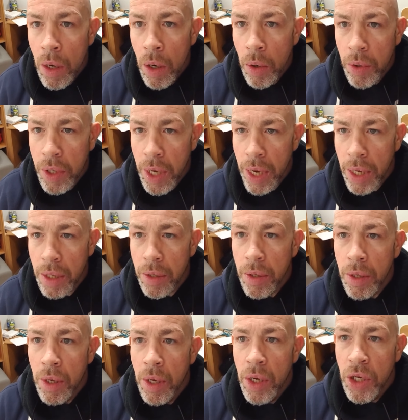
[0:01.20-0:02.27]
Okay,
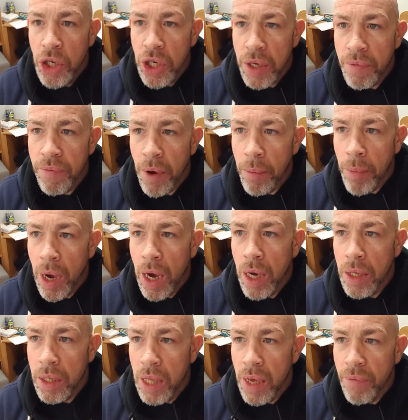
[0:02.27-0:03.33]
Shiva,
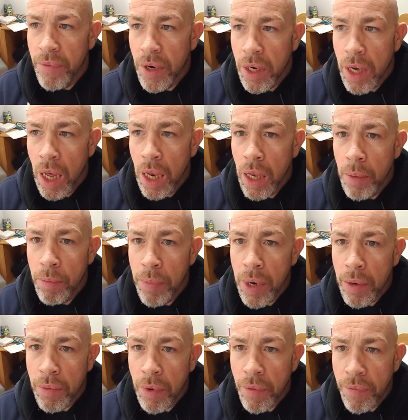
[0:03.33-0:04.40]
Mahadeva,
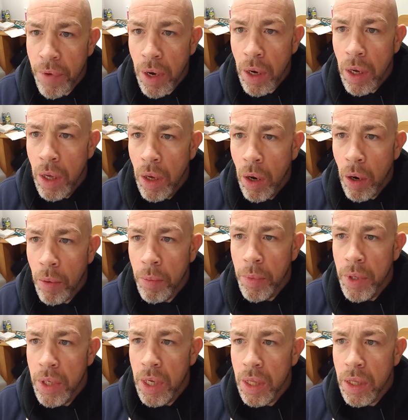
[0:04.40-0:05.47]
Kalabhairava,
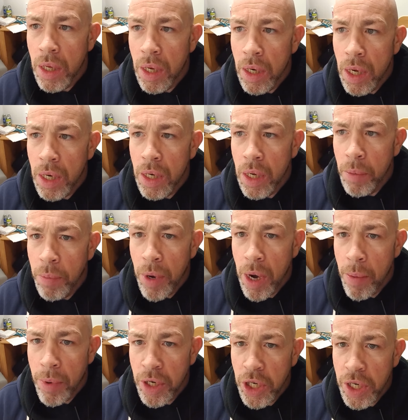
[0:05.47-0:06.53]
Om Nityananda
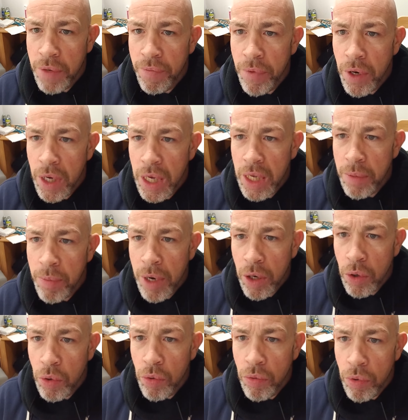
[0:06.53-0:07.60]
Paramashiva is my
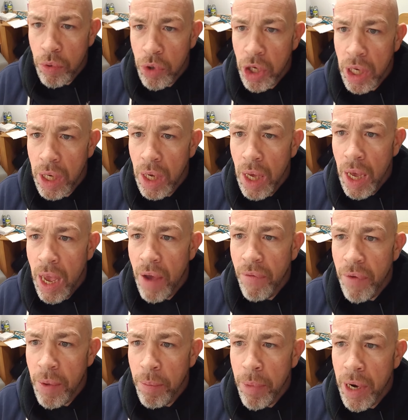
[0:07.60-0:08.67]
Guruji.
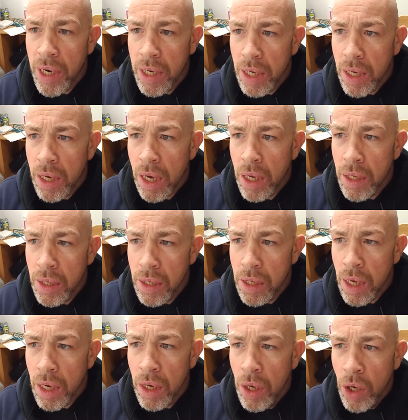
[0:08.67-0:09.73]
Everybody calls
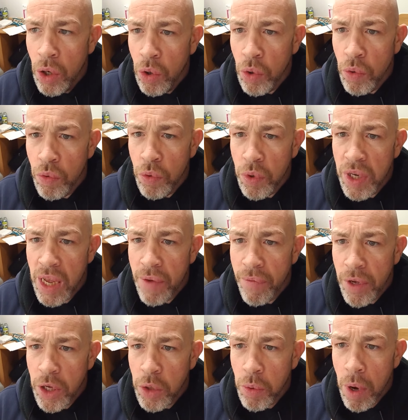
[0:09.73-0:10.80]
the
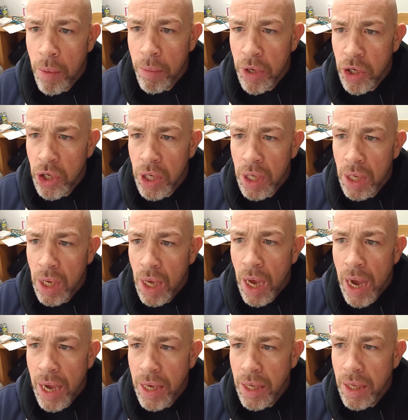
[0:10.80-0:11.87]
Gurudeva Swamiji.
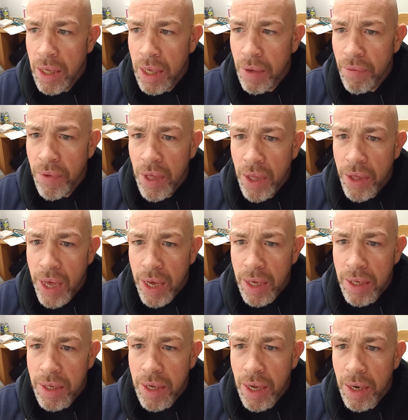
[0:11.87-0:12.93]
I give
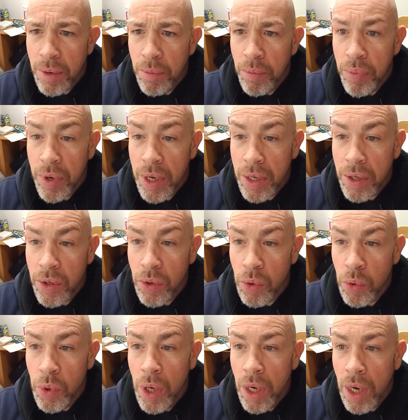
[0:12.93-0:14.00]
thanks and praise
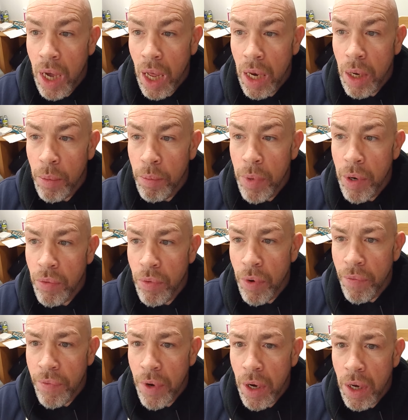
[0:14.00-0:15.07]
to
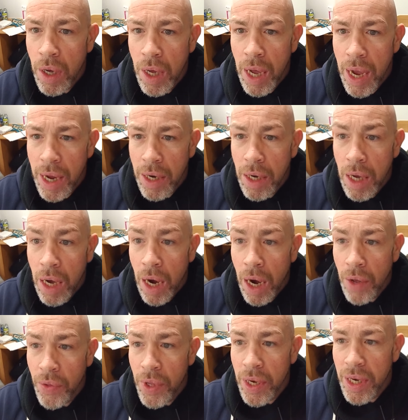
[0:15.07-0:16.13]
Kalabhairava and
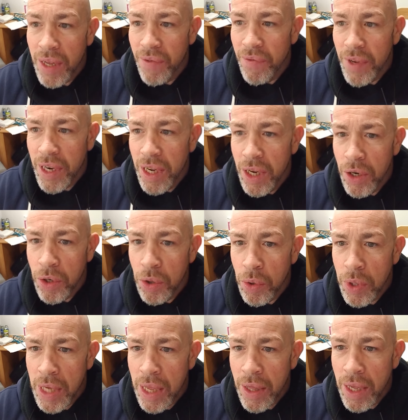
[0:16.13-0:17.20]
all the living
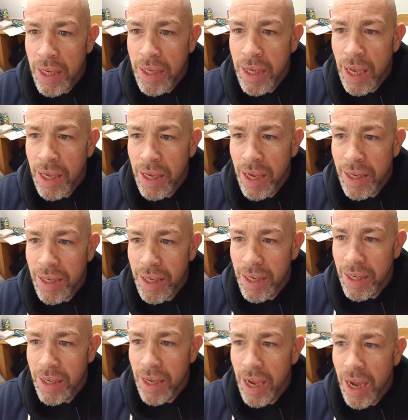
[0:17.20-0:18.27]
Hindus and the
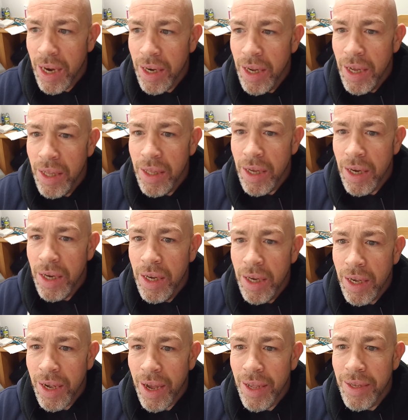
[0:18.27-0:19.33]
sannyasis and the
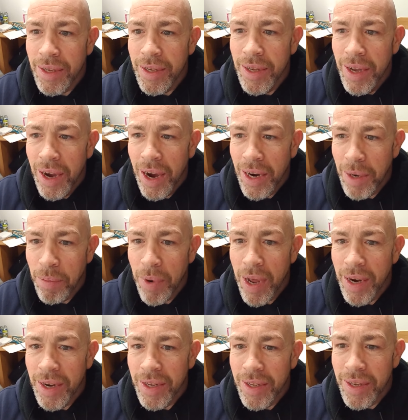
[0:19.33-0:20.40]
gods on the
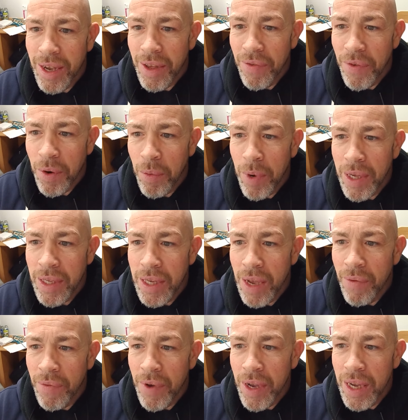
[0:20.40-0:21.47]
planet Earth for
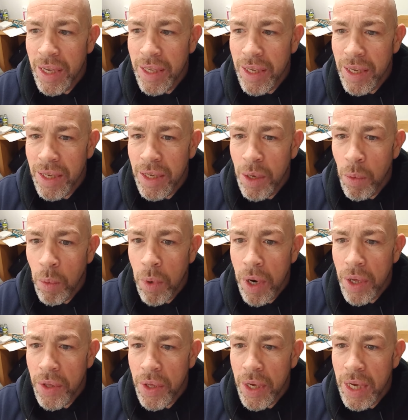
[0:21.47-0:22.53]
whatever it is
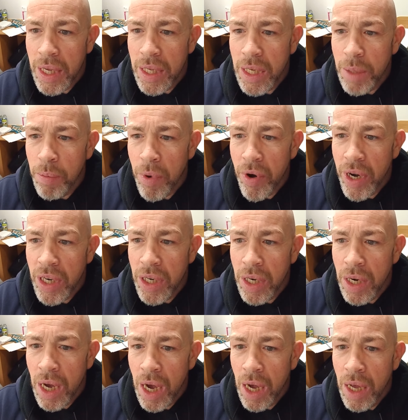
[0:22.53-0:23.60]
worth.
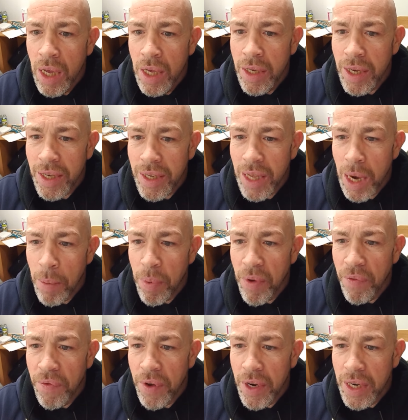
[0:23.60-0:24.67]
Inspiration are just an
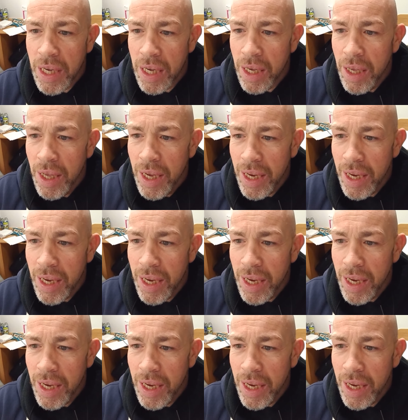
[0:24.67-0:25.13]
epiphany.